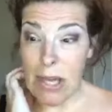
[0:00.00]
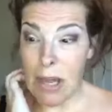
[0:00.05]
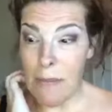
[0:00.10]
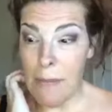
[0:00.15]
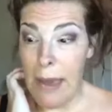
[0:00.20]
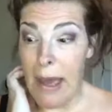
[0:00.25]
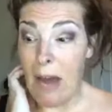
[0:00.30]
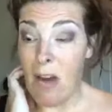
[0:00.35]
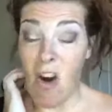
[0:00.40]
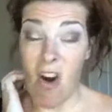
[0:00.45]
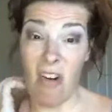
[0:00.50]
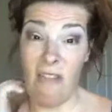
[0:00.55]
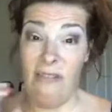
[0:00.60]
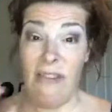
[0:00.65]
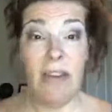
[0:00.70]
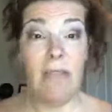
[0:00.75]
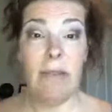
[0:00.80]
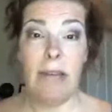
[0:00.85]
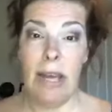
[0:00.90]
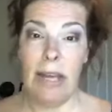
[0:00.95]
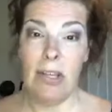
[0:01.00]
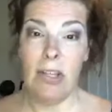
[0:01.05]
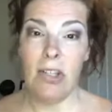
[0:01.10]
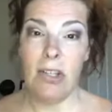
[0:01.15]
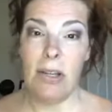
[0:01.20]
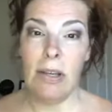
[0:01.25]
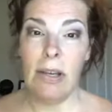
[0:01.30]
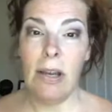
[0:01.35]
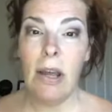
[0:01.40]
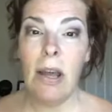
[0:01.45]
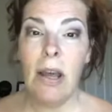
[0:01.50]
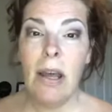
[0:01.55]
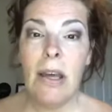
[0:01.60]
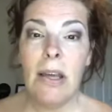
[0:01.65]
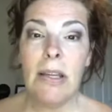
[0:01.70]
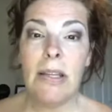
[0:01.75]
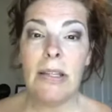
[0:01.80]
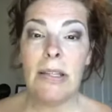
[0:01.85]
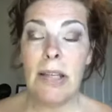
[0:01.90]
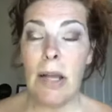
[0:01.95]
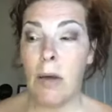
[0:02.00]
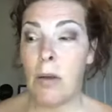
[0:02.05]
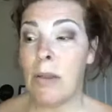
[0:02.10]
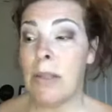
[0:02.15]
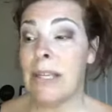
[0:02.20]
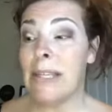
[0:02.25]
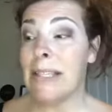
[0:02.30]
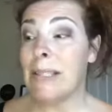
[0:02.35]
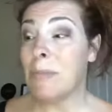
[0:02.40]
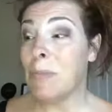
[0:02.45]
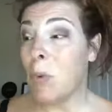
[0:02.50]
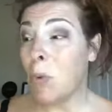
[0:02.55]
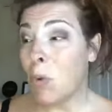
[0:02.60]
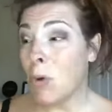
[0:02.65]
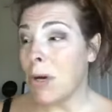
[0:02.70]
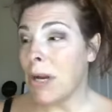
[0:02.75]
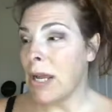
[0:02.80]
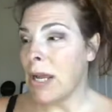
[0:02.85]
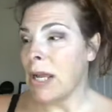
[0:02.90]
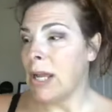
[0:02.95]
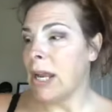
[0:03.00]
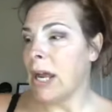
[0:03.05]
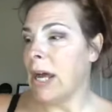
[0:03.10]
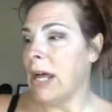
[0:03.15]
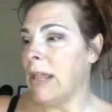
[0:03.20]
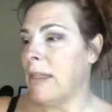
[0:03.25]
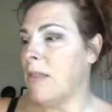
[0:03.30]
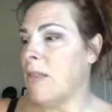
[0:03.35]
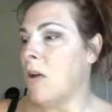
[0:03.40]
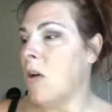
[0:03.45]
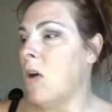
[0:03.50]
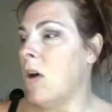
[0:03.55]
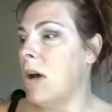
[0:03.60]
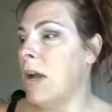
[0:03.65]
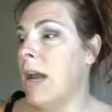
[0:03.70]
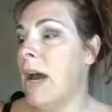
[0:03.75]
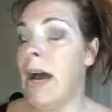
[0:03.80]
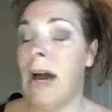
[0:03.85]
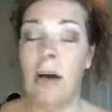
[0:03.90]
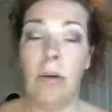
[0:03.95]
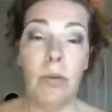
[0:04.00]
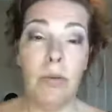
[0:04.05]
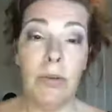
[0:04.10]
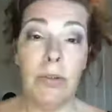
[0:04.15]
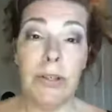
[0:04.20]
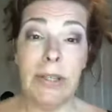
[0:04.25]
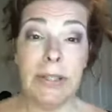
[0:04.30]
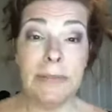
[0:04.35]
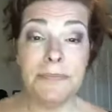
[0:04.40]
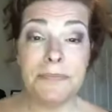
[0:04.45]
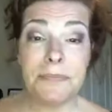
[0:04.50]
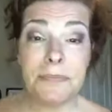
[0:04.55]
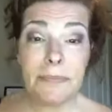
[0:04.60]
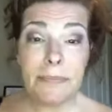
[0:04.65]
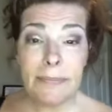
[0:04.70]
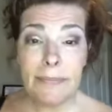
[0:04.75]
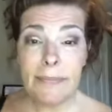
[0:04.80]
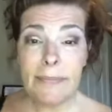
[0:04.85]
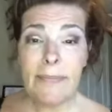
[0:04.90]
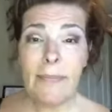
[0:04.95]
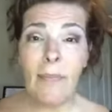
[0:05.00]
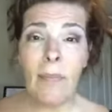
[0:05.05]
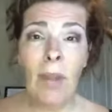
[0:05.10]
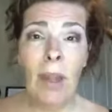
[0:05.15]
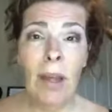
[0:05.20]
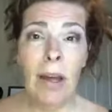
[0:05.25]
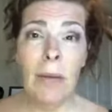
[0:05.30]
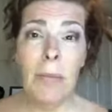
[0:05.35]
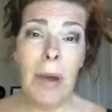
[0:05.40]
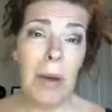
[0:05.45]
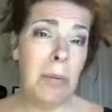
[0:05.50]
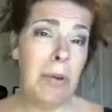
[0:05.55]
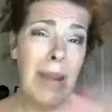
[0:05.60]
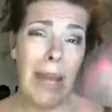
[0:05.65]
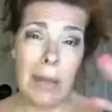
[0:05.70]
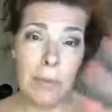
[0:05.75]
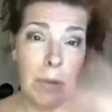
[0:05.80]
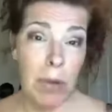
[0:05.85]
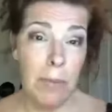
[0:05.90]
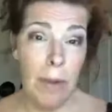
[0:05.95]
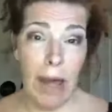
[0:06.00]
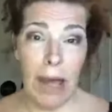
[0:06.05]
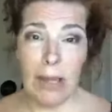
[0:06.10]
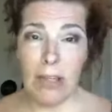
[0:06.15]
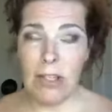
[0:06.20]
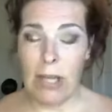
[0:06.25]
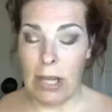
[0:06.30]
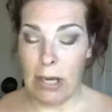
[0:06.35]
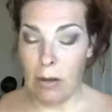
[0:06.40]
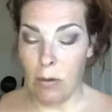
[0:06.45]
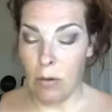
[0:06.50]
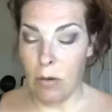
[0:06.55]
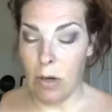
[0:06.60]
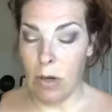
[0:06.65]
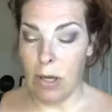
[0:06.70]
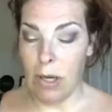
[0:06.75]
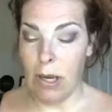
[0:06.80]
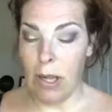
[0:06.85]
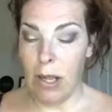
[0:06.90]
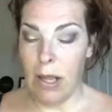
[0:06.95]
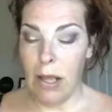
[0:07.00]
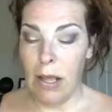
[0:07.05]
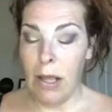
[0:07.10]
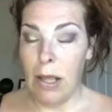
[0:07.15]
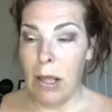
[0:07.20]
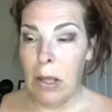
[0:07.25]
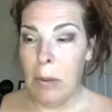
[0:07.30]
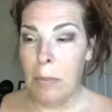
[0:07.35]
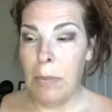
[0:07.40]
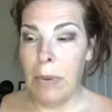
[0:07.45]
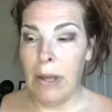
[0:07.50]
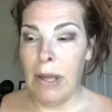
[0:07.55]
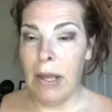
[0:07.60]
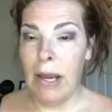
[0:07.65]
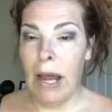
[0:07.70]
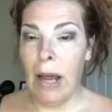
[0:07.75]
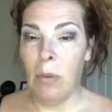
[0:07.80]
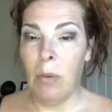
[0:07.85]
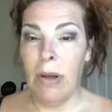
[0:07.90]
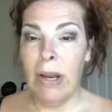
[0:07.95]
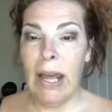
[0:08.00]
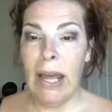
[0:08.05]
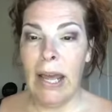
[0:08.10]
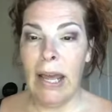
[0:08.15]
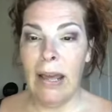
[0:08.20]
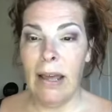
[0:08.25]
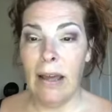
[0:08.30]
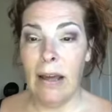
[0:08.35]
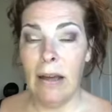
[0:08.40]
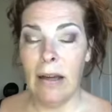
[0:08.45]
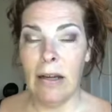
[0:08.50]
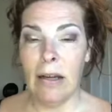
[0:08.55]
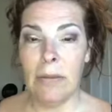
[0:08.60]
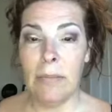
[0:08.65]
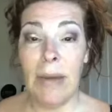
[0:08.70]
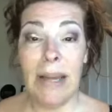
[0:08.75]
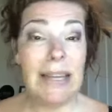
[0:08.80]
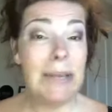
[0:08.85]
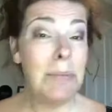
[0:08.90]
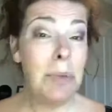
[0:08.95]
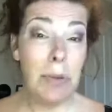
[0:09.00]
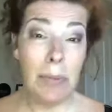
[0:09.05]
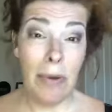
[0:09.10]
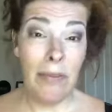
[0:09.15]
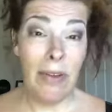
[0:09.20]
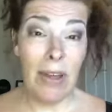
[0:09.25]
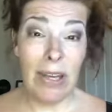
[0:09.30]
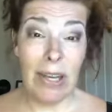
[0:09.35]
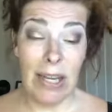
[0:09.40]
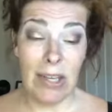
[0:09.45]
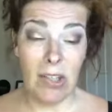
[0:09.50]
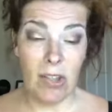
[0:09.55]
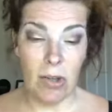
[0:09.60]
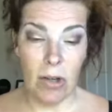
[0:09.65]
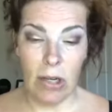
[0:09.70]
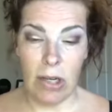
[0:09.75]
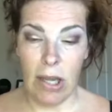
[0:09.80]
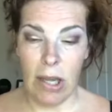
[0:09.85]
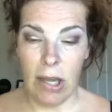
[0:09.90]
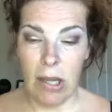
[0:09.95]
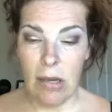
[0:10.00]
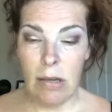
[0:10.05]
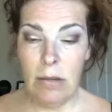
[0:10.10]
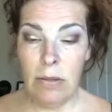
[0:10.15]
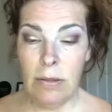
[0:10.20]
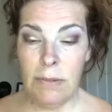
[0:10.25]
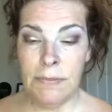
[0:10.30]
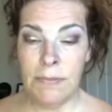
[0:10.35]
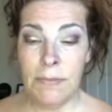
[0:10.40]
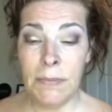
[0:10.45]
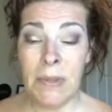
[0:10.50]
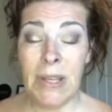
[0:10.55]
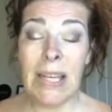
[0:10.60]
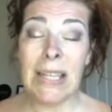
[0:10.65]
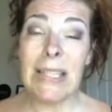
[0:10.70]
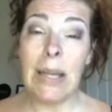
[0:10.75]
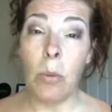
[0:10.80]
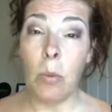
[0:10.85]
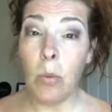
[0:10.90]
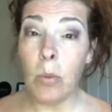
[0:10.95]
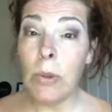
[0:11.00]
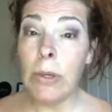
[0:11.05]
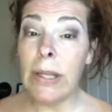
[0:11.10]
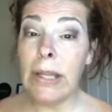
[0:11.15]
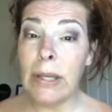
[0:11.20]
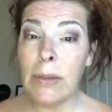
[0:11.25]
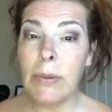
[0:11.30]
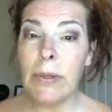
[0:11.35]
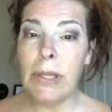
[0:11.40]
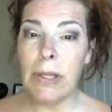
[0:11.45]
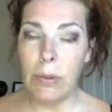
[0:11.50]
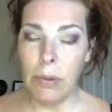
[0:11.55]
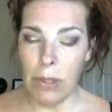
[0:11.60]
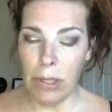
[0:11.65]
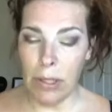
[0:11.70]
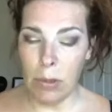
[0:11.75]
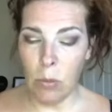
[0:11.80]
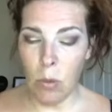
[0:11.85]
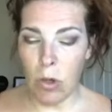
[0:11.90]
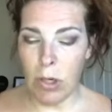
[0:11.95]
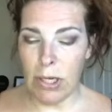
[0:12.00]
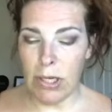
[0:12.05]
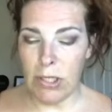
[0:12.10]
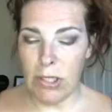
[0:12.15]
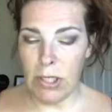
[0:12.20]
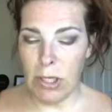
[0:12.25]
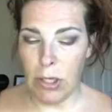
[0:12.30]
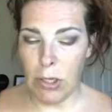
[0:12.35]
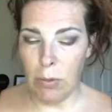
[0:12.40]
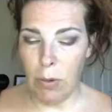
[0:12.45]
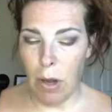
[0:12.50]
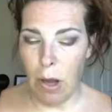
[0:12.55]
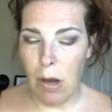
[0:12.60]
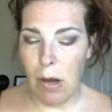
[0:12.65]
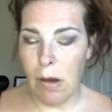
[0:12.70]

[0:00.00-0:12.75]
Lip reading: About our foundation. So this morning I thought I would. I went ahead and put my eyeshadow on. But I didn't put my foundation on yet because I really, really, really wanted to